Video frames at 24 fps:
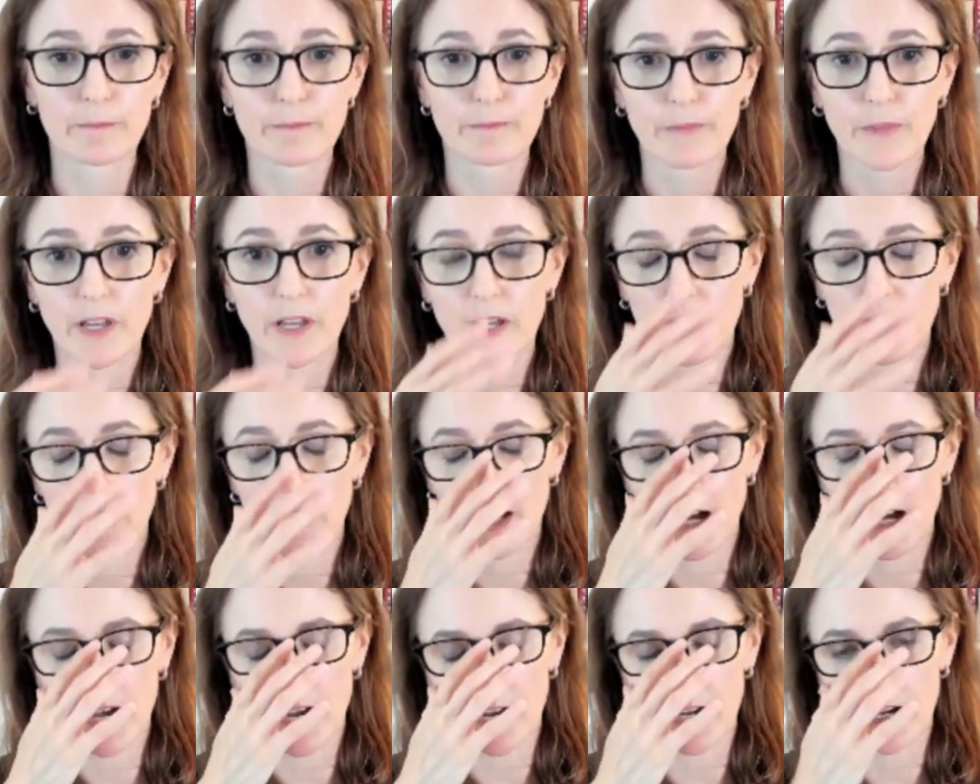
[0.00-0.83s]

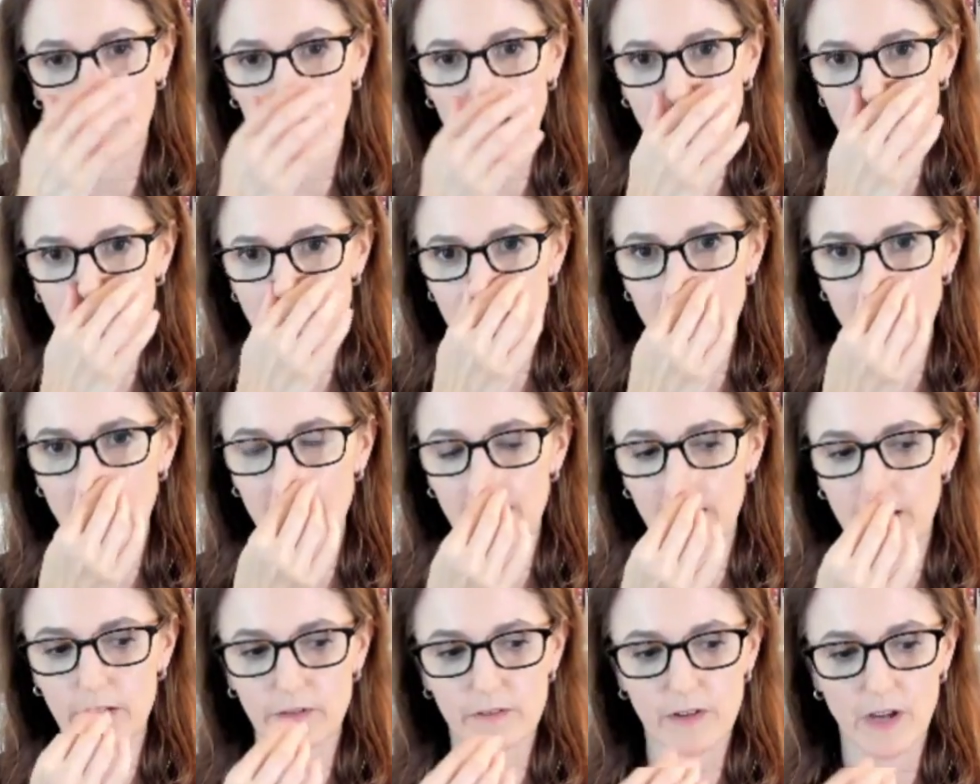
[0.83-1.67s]
It's like you've
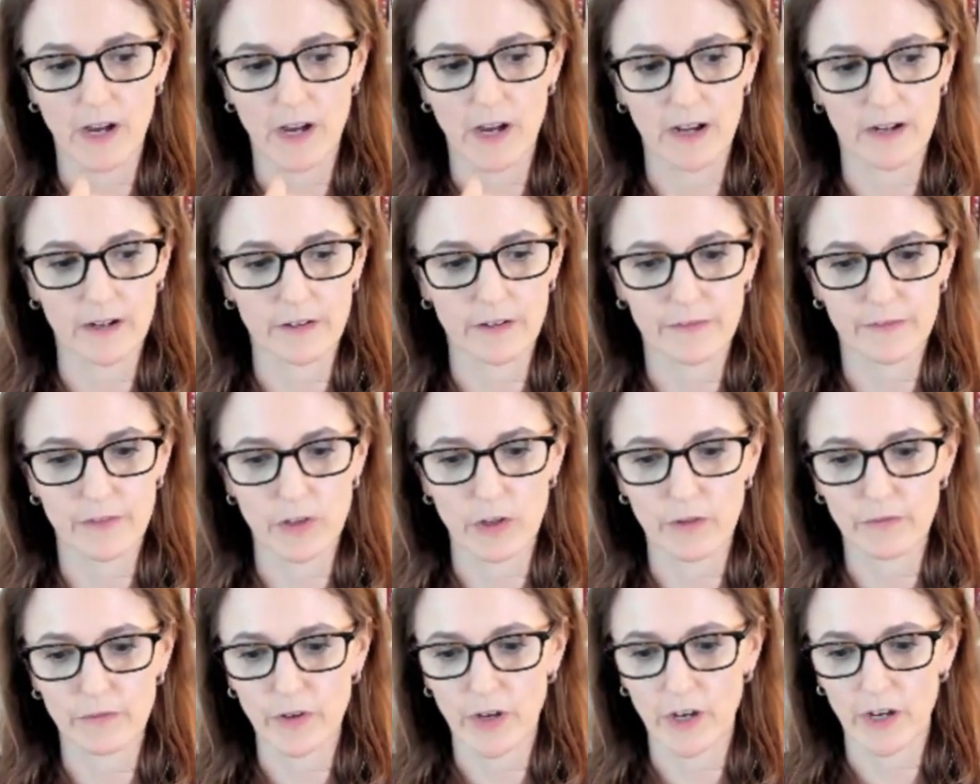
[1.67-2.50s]

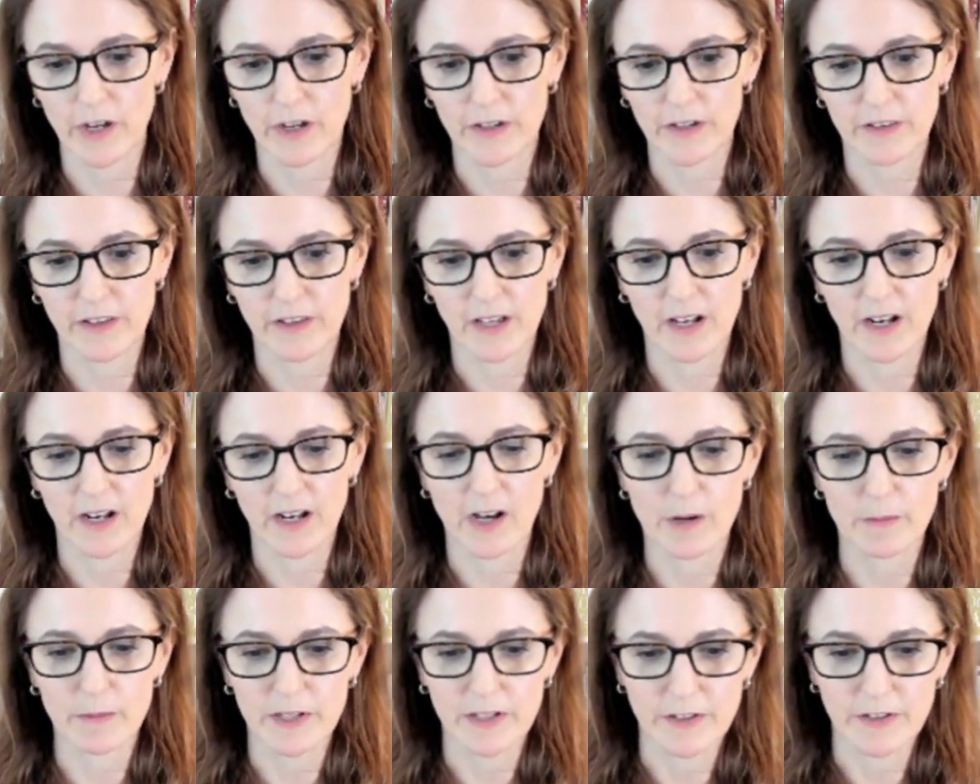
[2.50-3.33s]
heard the alarm and
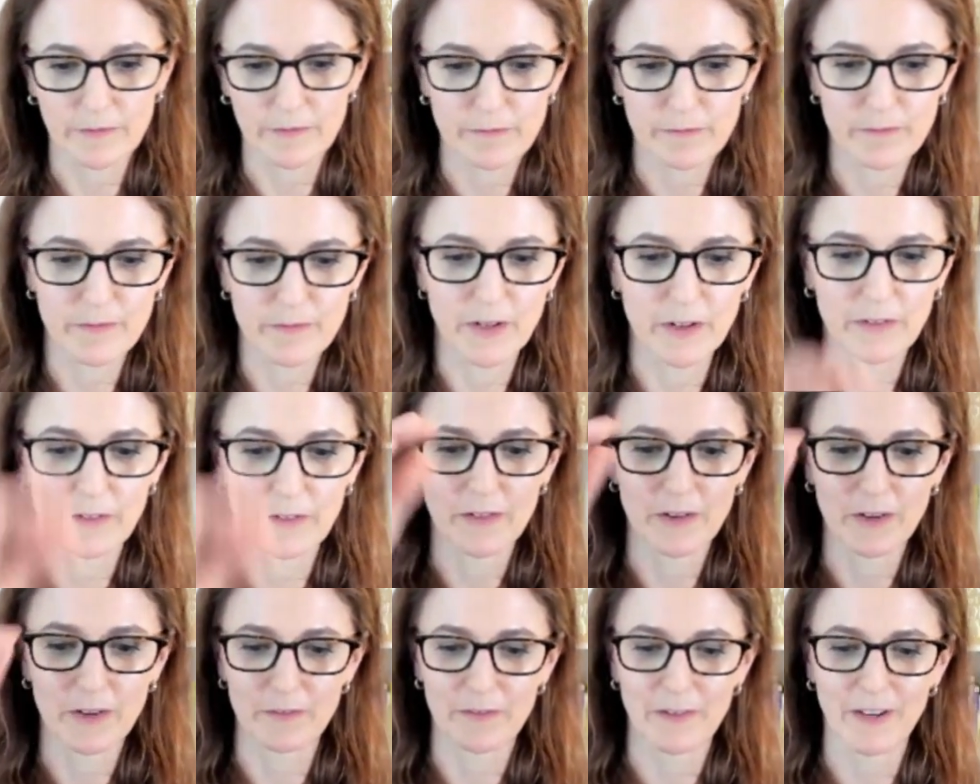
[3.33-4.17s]
you've hit
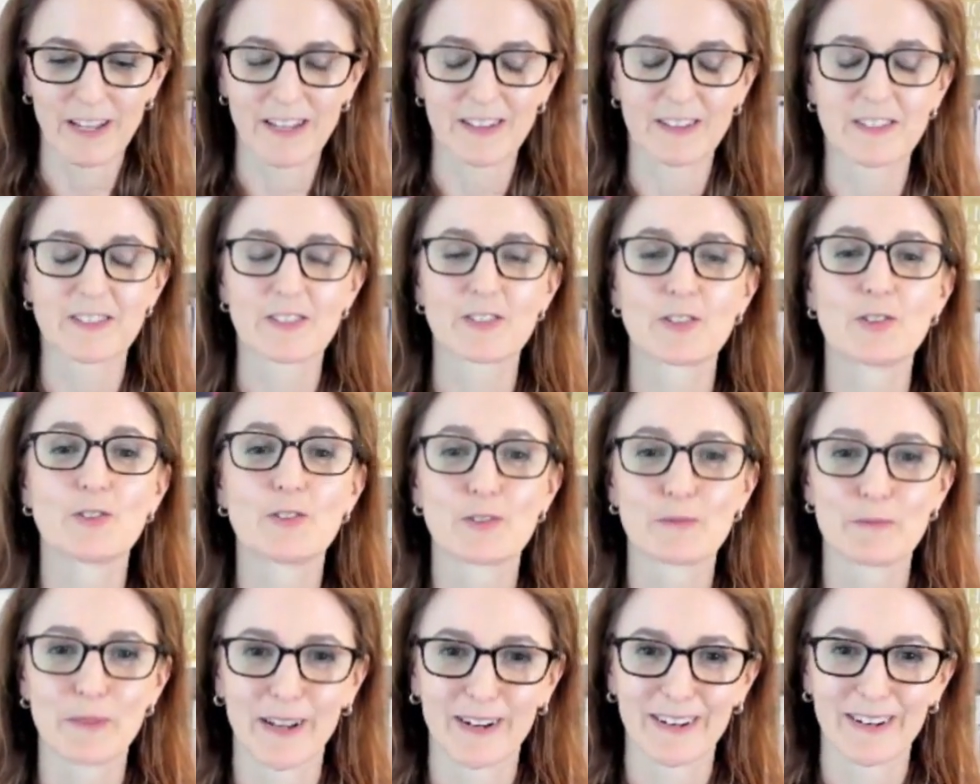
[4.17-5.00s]
the snooze button, at
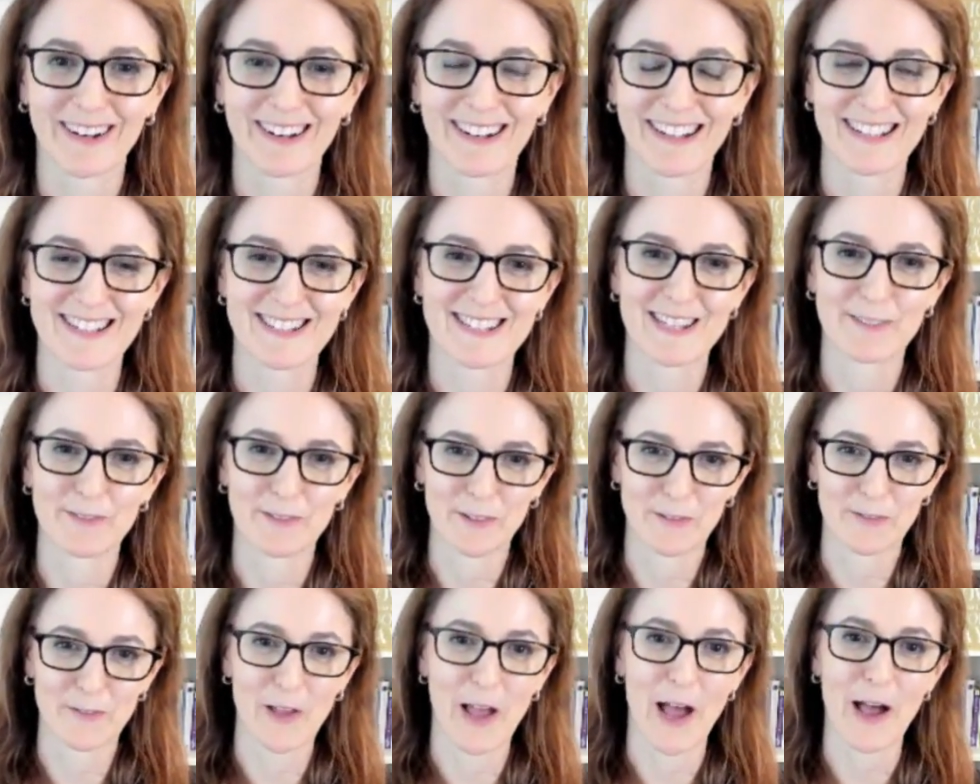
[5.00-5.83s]
least, even if you
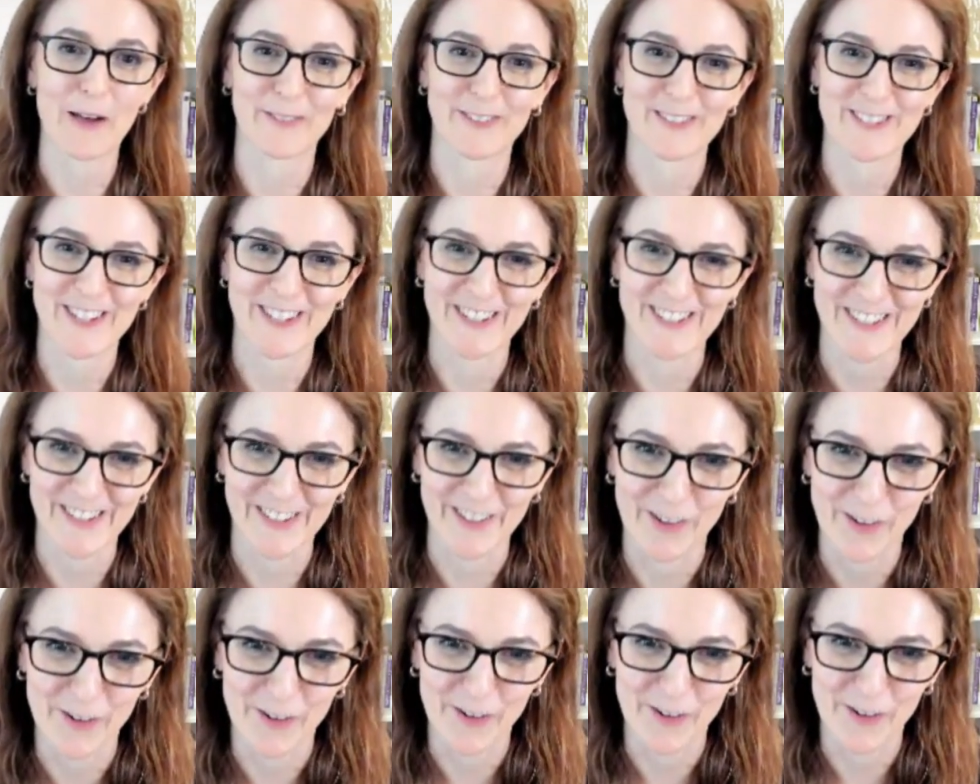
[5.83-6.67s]
haven't turned it off.
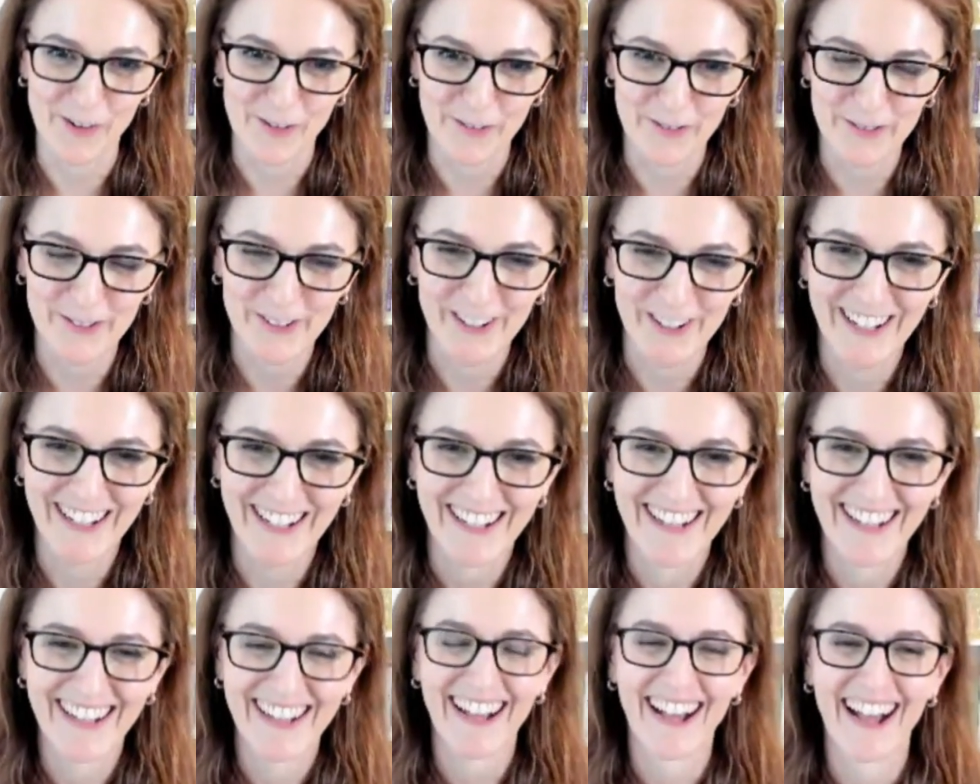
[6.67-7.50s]

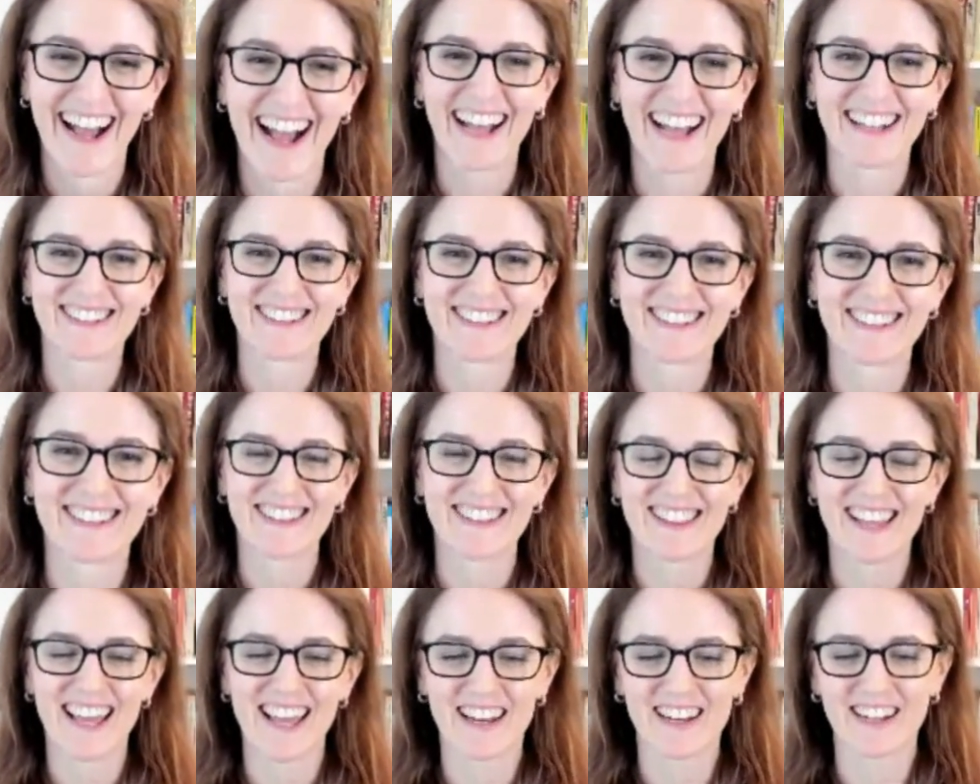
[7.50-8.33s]
And then
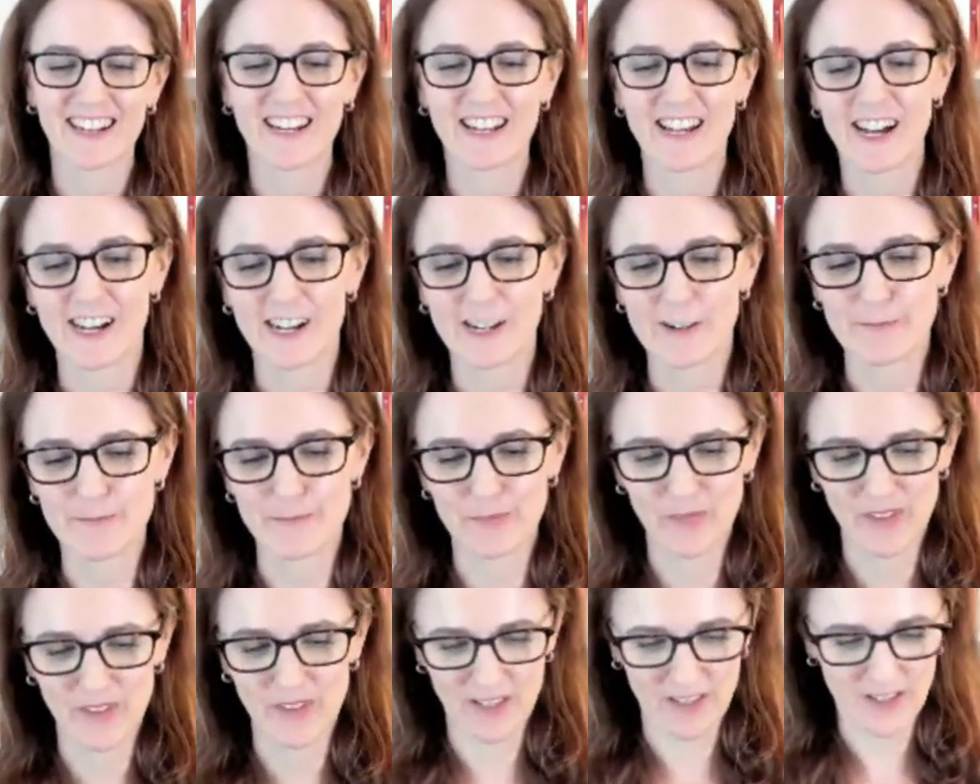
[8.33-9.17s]

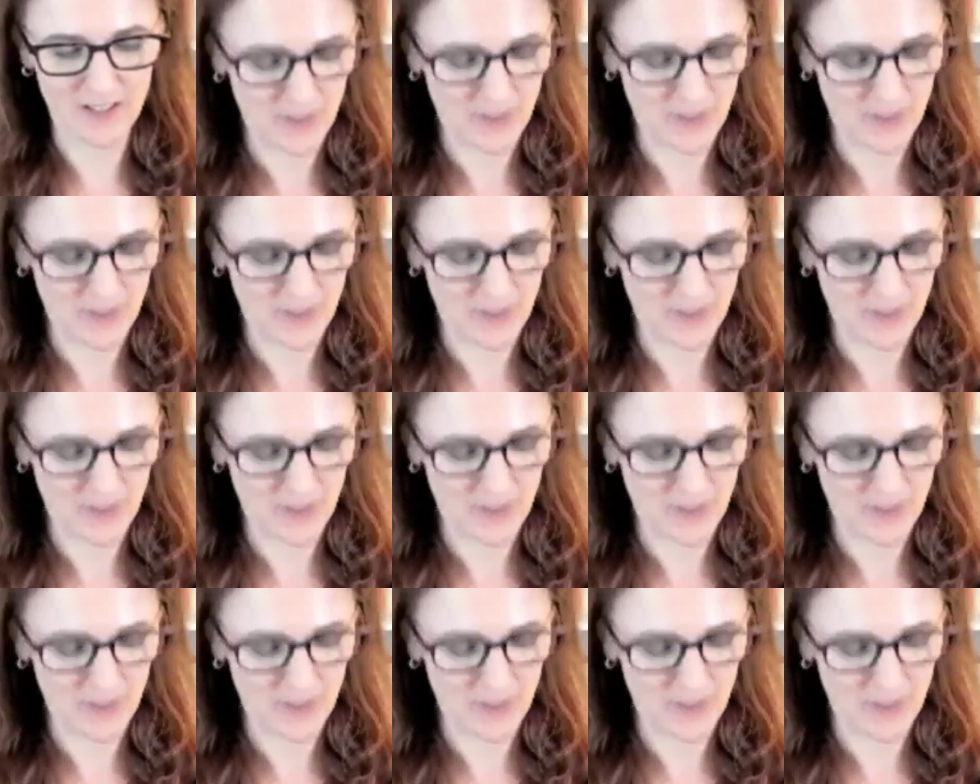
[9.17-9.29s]
that we